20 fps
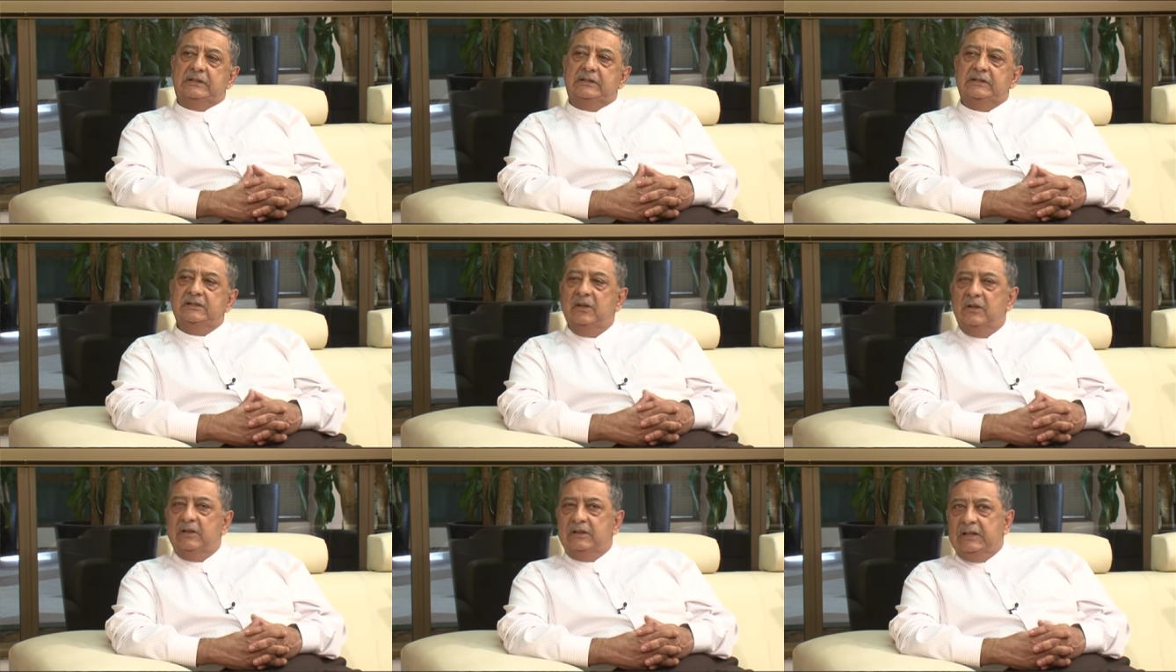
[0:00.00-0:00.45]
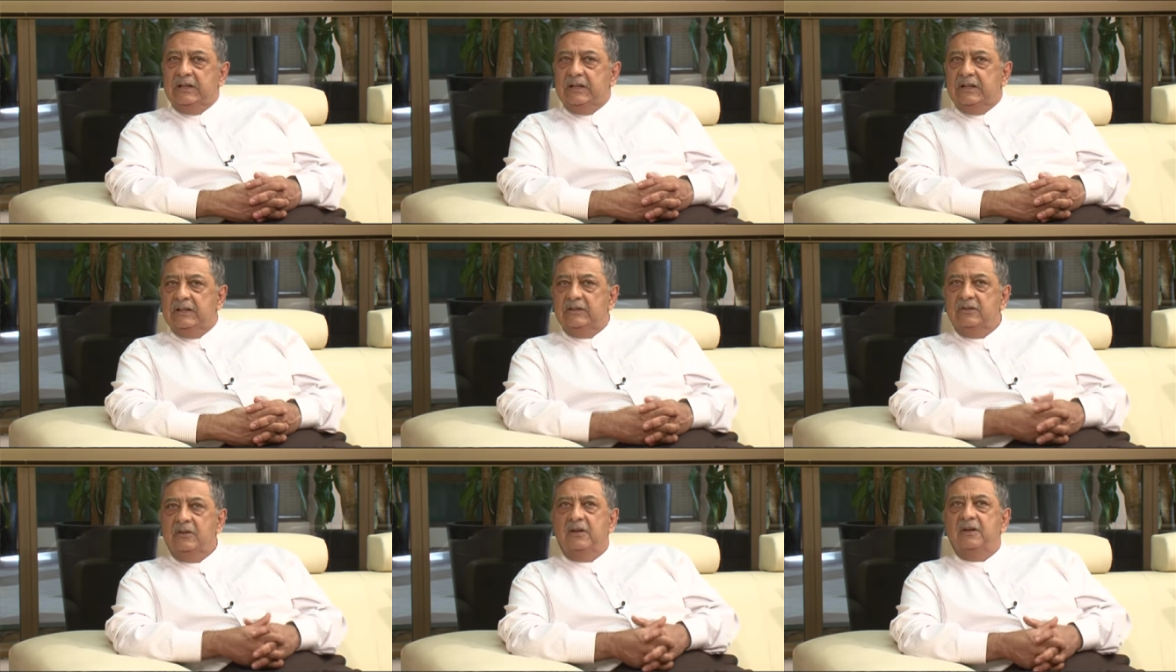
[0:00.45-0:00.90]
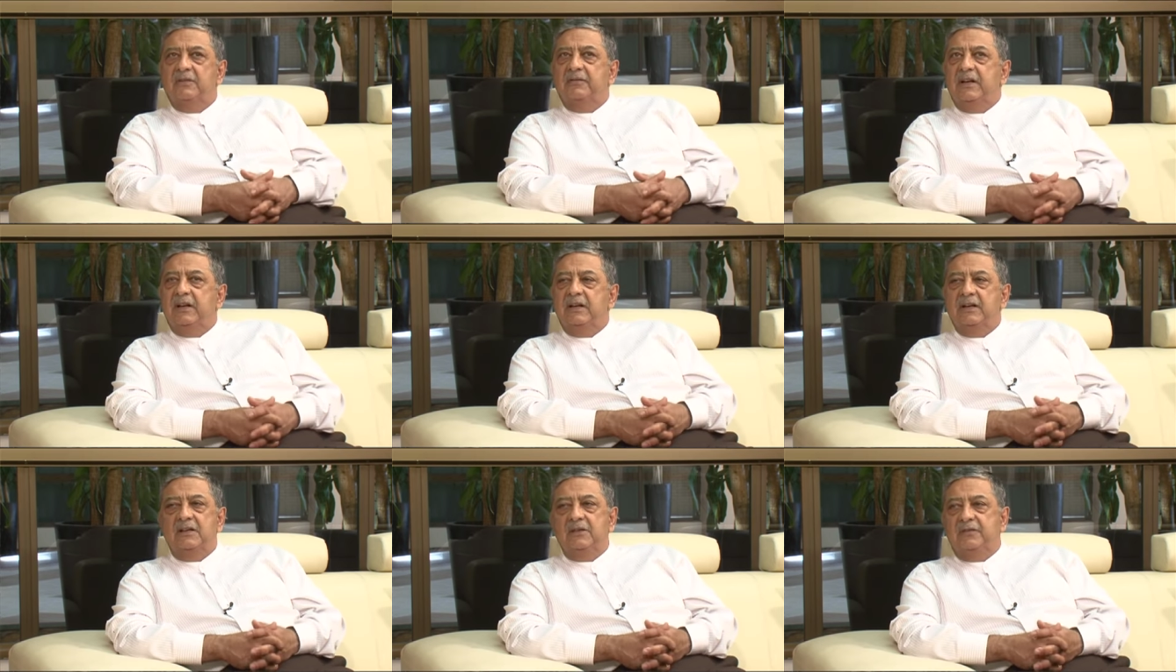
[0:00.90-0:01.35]
It's not a
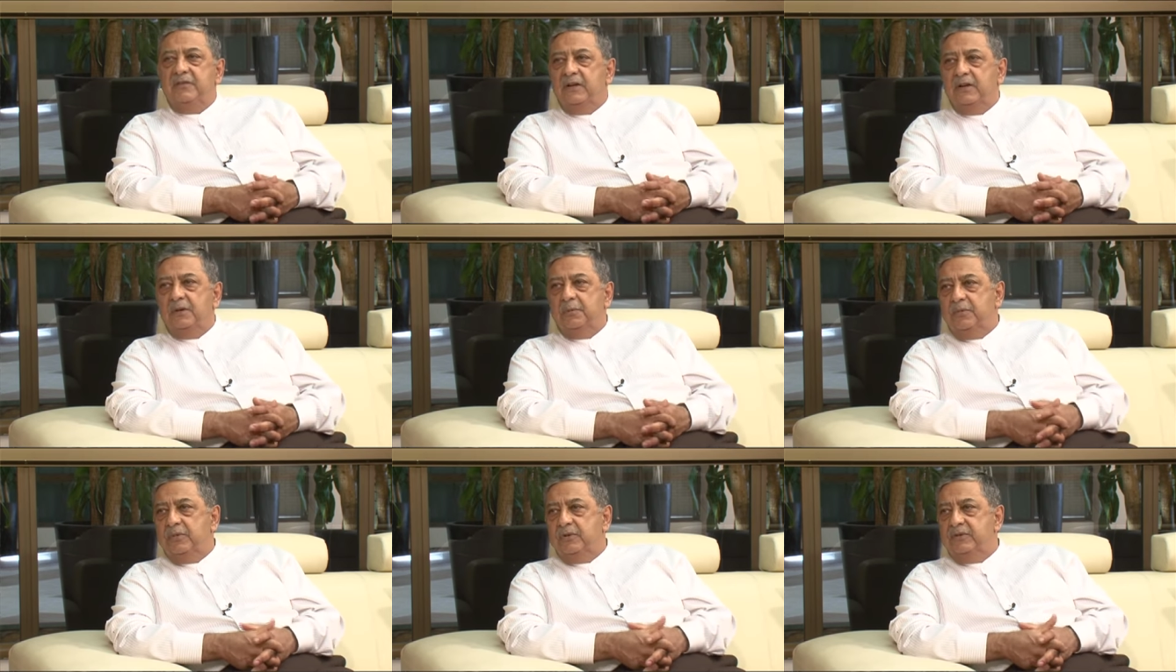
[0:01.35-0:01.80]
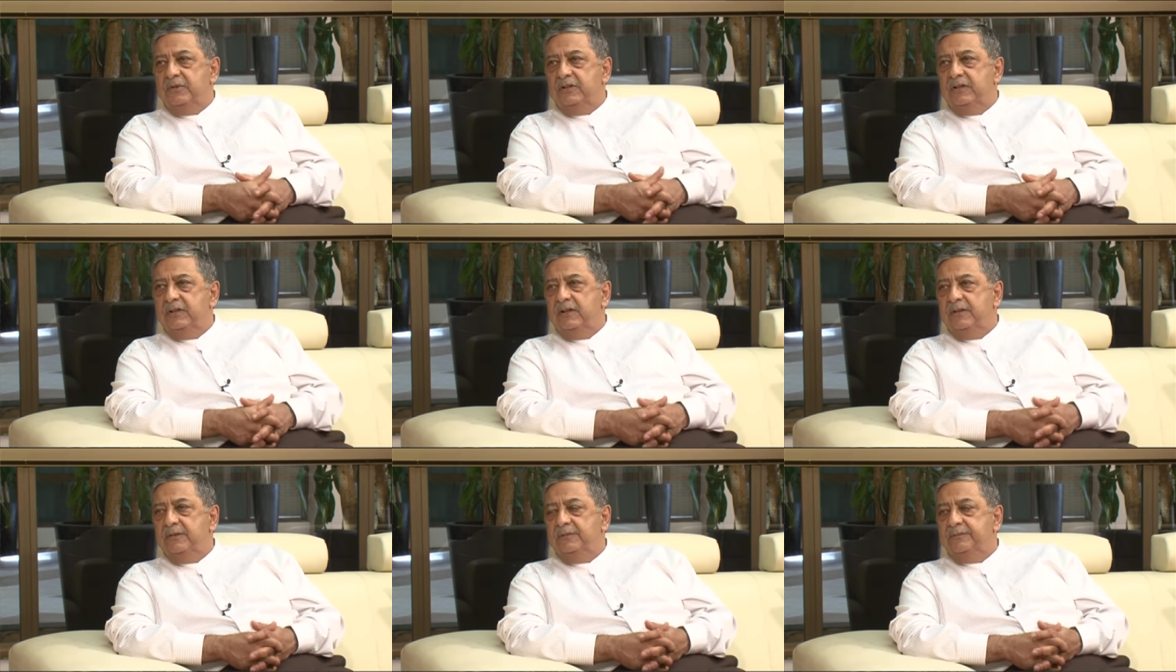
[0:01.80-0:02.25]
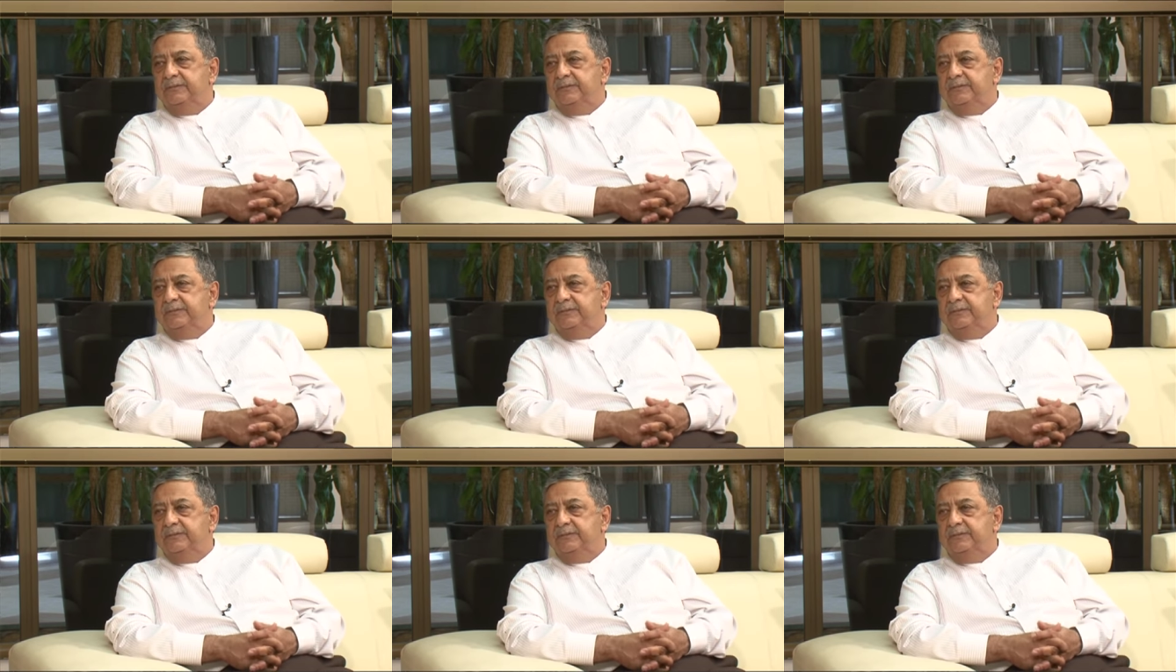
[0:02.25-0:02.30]
very difficult procedure.